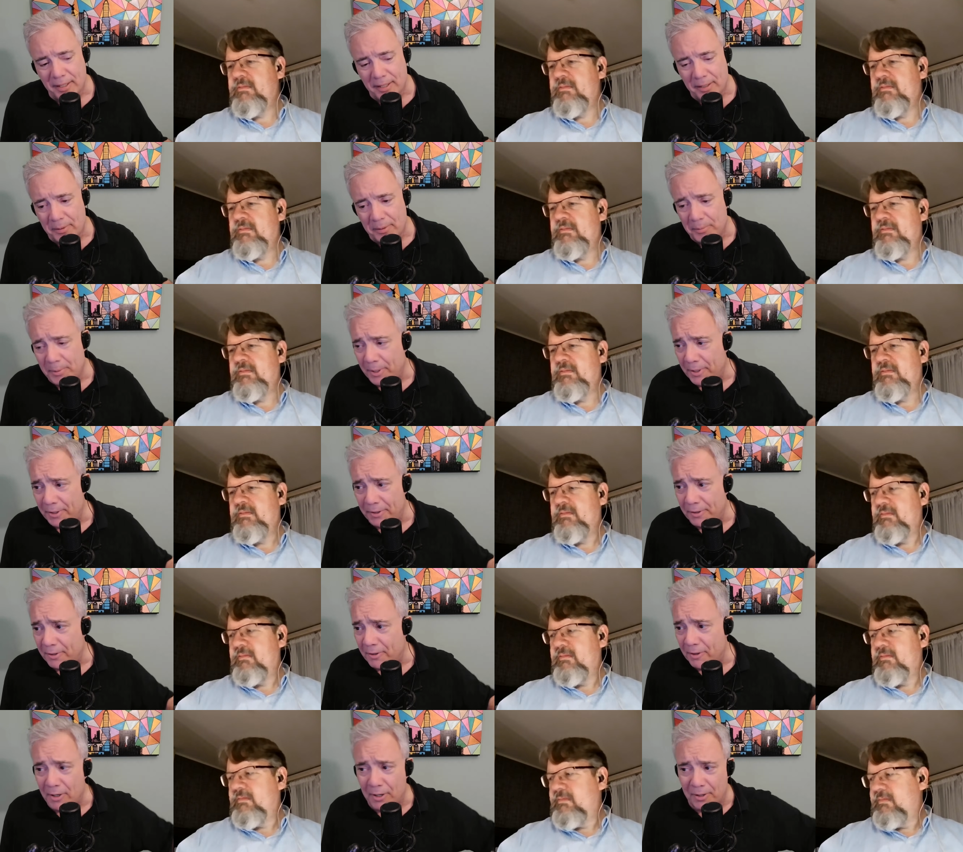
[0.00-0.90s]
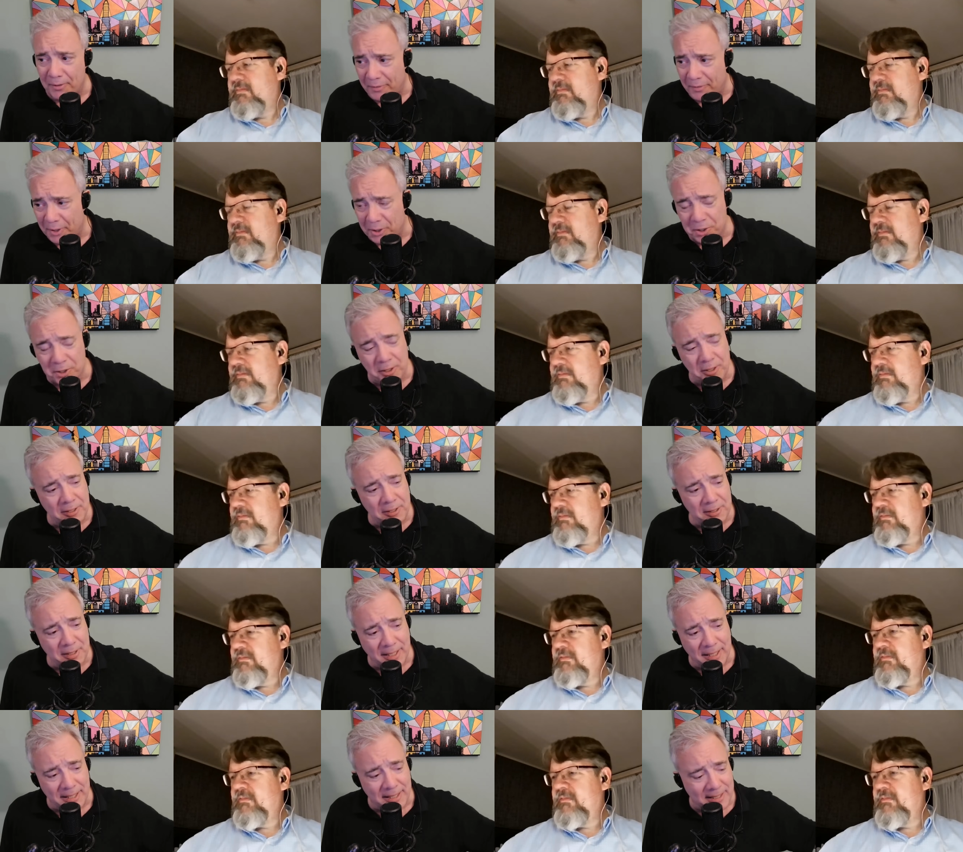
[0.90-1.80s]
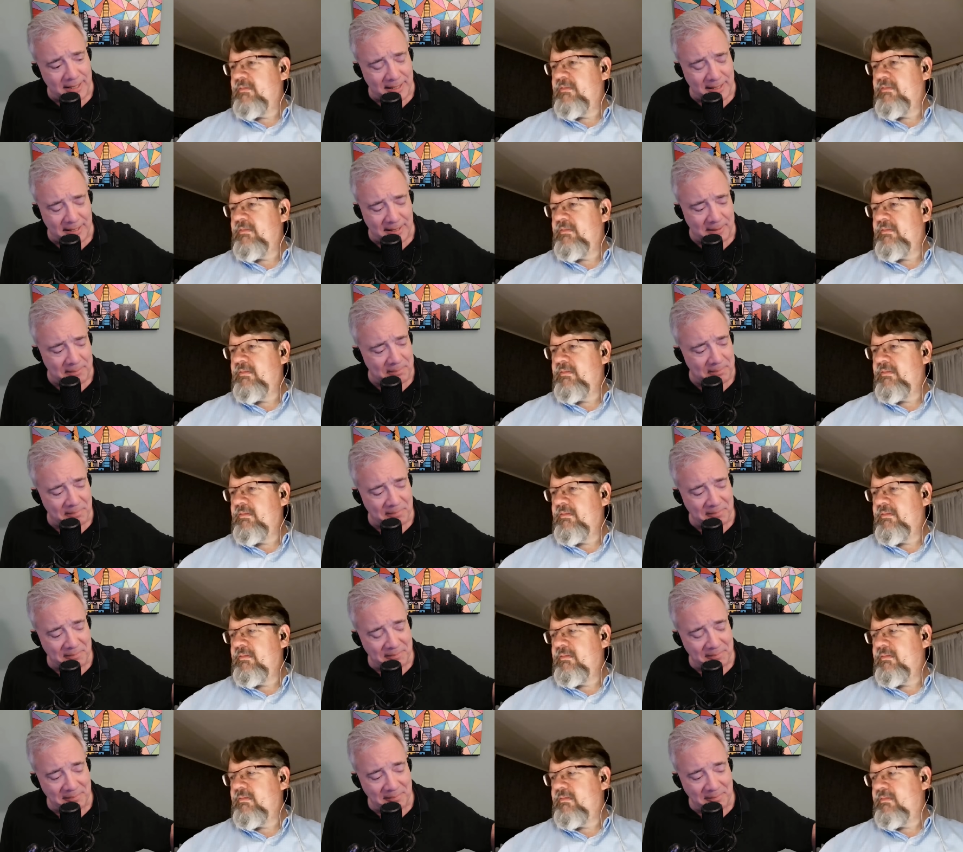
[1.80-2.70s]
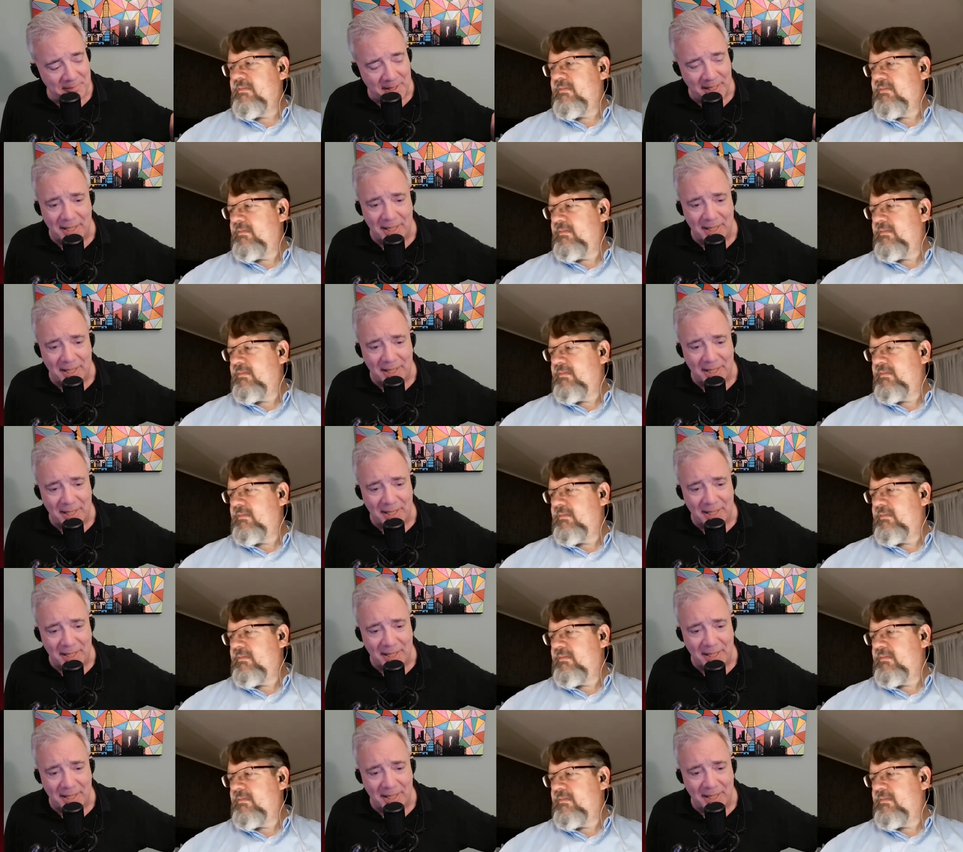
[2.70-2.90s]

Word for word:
Speaker 1: whether they're artificial, like, um, the